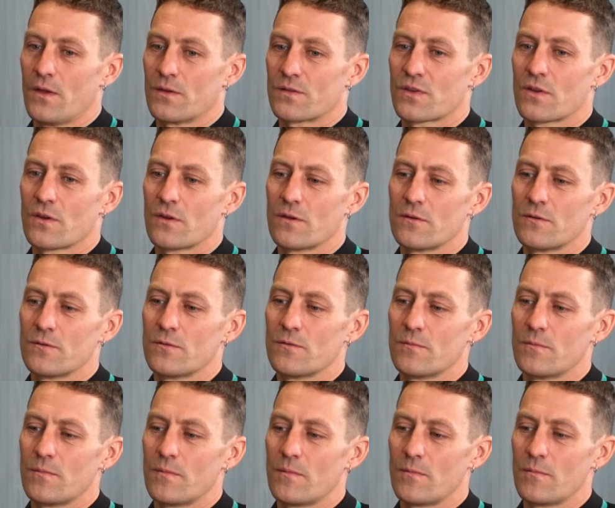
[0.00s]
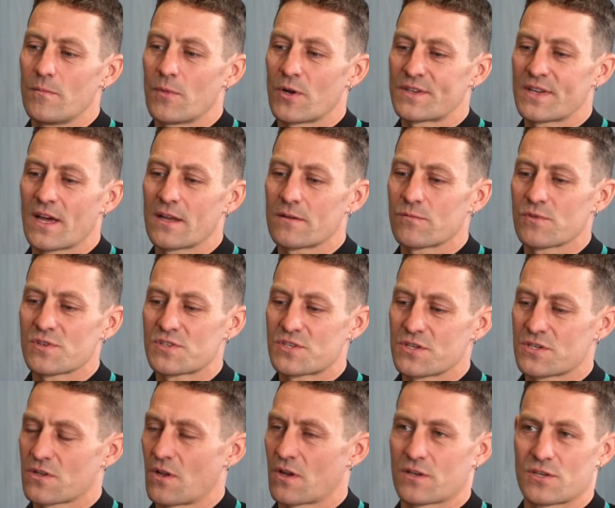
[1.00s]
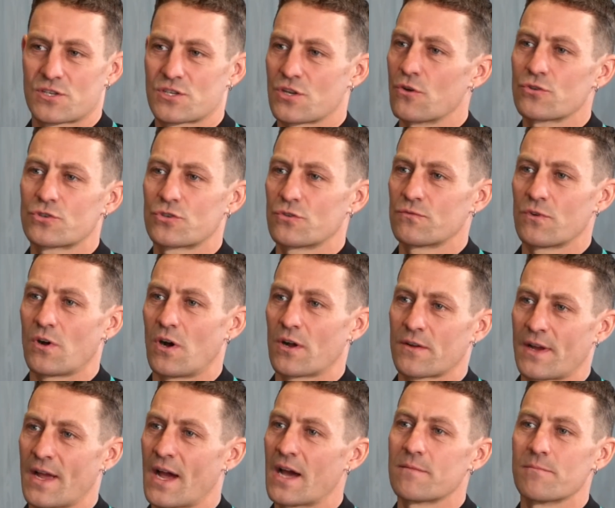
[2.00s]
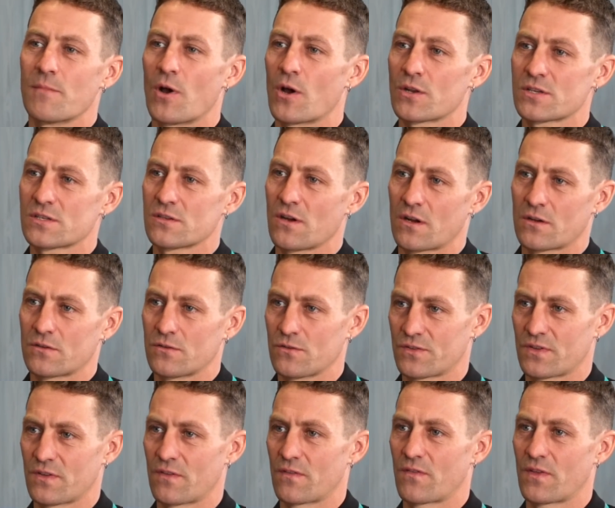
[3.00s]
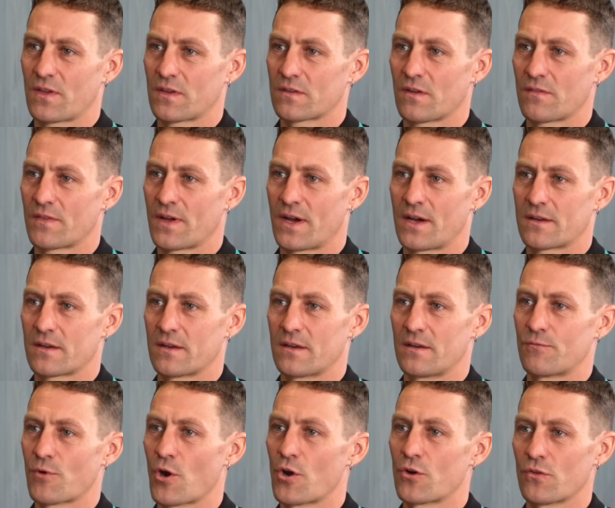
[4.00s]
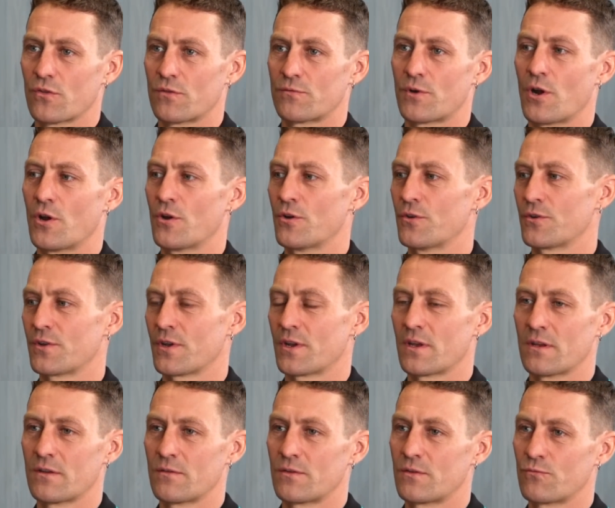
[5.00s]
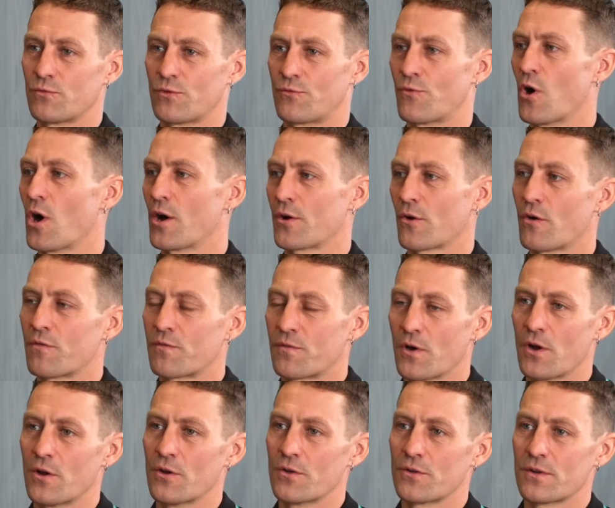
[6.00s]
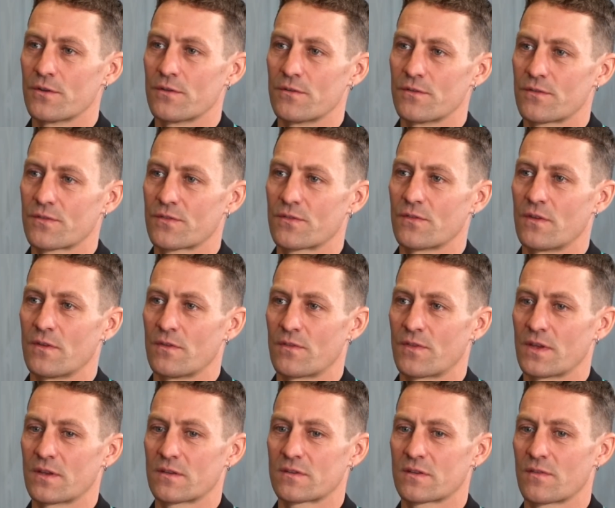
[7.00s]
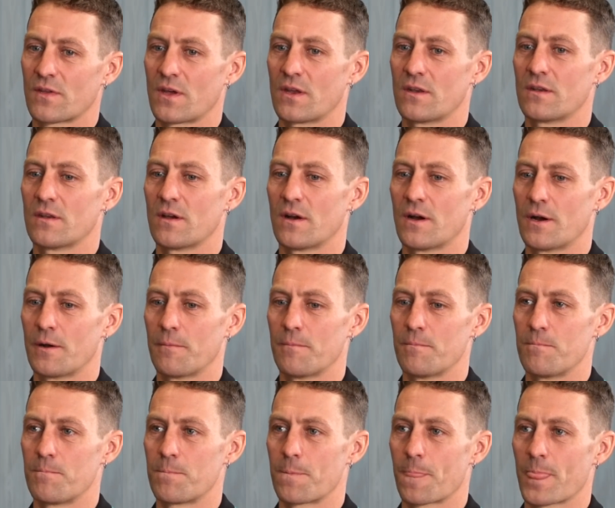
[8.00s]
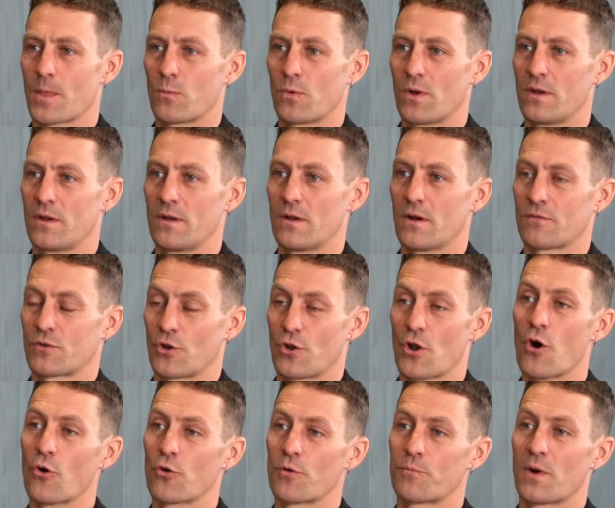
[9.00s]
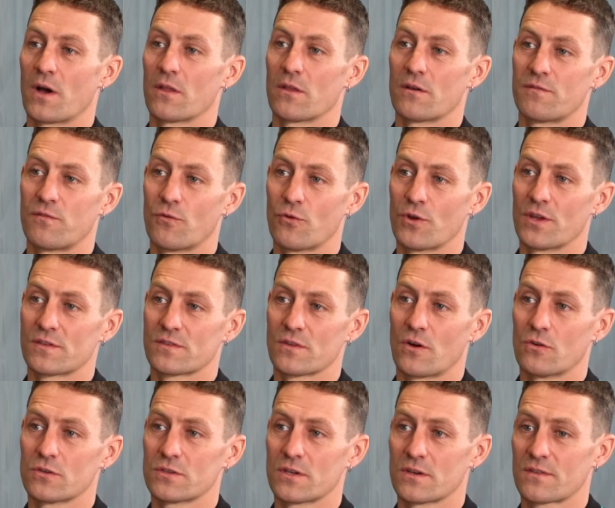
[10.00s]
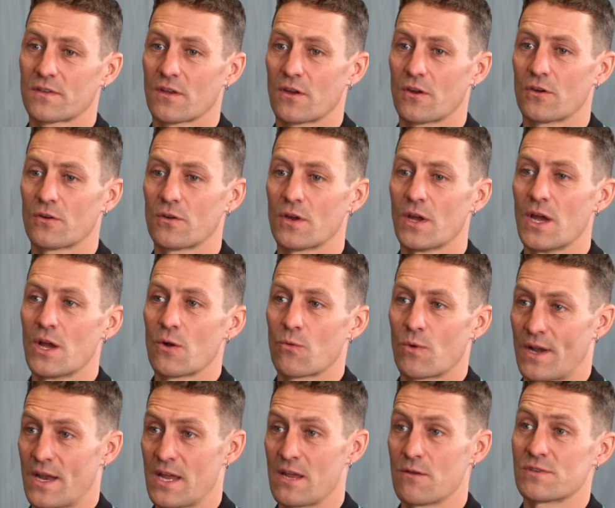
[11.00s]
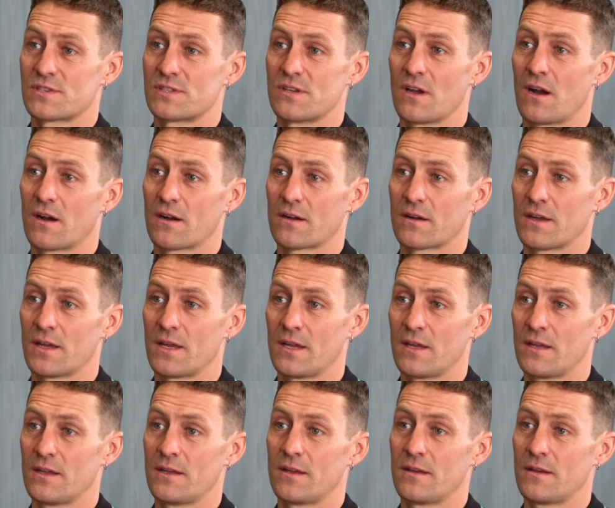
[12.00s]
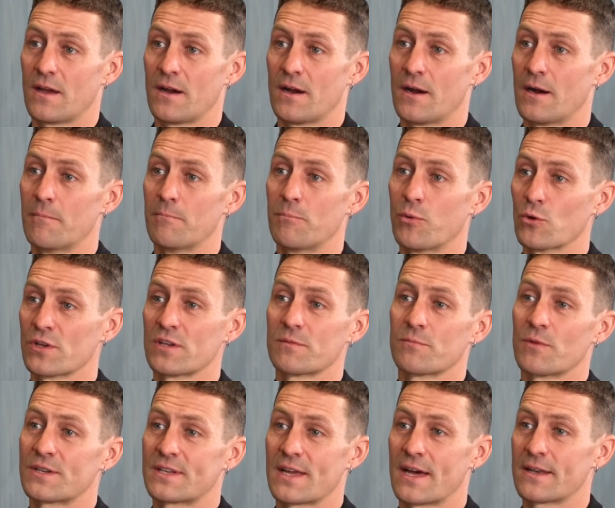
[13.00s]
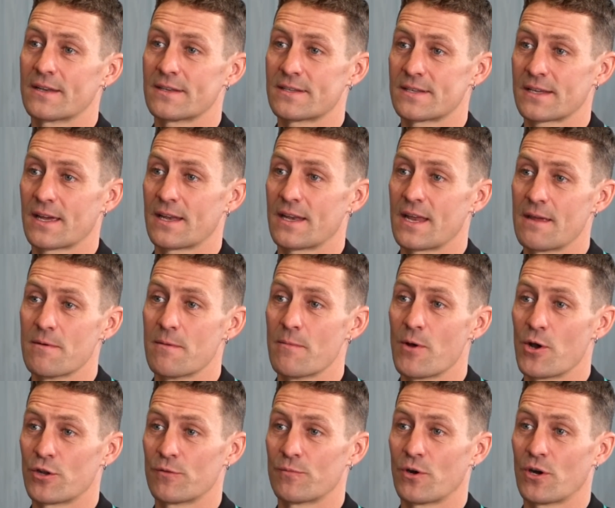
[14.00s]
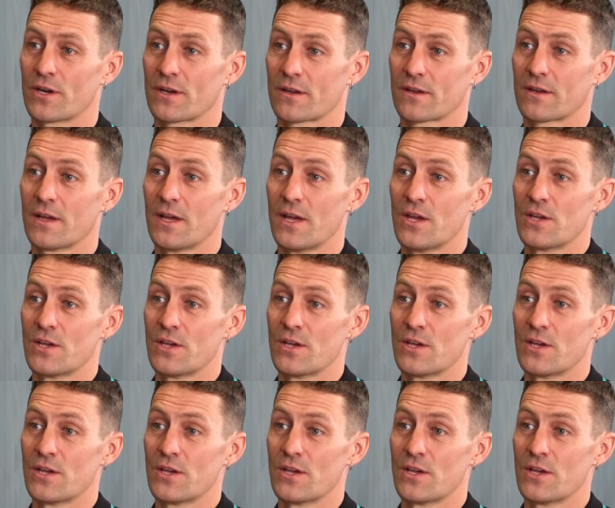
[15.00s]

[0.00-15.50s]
So my dad was just like a social rider. He had motorcycles and things like that, and he rode on the road, and he would ride off-road and things. So then when I've got an older brother, 4 years older, so when he was young, he bullied my dad into getting him a motorbike.